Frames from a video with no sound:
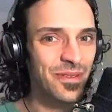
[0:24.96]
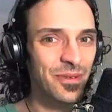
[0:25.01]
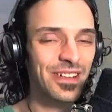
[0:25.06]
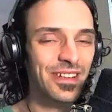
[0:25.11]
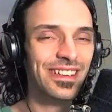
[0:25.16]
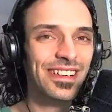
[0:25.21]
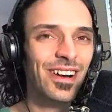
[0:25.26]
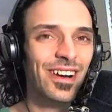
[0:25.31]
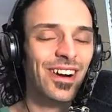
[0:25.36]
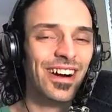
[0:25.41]

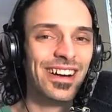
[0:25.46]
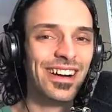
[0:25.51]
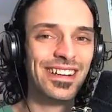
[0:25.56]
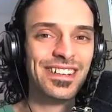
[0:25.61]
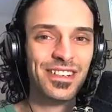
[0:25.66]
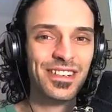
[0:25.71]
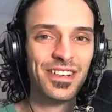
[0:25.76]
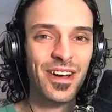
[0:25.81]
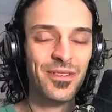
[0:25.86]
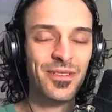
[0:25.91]
really are. And,
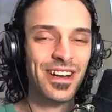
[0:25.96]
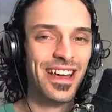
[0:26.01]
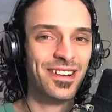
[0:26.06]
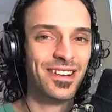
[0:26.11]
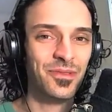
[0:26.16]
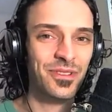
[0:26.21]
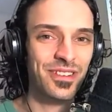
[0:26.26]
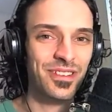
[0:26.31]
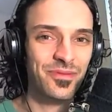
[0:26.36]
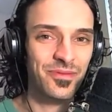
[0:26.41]
you know, and I
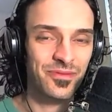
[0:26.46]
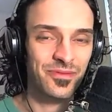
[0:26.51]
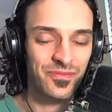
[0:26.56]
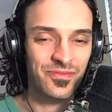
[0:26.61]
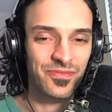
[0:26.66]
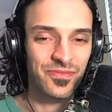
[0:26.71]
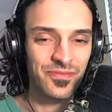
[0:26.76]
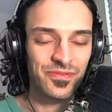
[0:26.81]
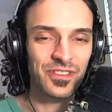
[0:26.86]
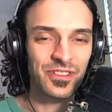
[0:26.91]
don't want
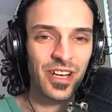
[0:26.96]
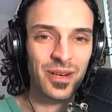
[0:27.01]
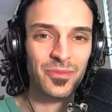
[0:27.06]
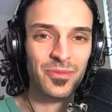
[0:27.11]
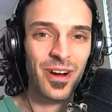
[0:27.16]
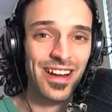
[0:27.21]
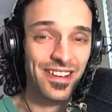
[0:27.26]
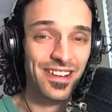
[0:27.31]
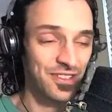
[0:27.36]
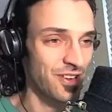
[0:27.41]
to come
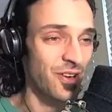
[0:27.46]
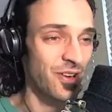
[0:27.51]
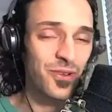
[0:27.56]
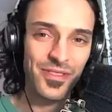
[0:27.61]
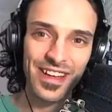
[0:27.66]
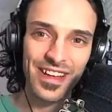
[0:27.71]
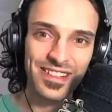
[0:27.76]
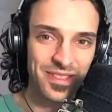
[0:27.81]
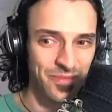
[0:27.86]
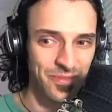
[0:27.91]
right out and say, oh,
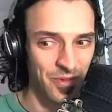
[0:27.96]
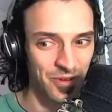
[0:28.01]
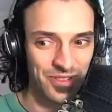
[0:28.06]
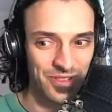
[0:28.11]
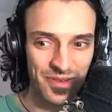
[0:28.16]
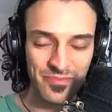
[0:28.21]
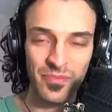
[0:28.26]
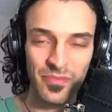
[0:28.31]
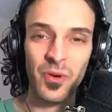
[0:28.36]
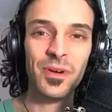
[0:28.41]
that's the most
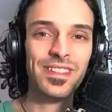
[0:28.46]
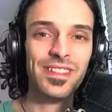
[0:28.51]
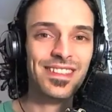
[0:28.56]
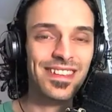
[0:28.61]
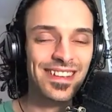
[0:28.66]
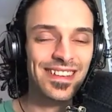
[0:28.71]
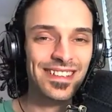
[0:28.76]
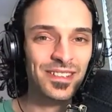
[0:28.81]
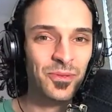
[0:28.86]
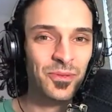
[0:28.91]
important
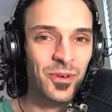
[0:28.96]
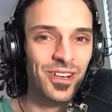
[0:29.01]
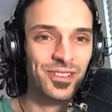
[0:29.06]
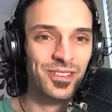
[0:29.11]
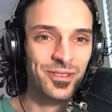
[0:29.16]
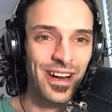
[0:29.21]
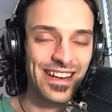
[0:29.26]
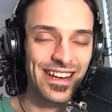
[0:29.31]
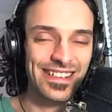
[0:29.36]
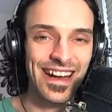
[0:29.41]
thing in the world
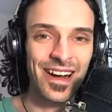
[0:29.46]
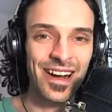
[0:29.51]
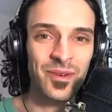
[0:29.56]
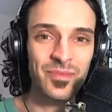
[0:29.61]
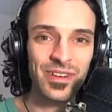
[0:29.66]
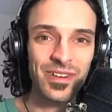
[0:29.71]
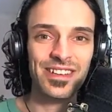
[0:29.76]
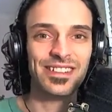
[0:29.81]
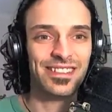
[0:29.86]
right now. But.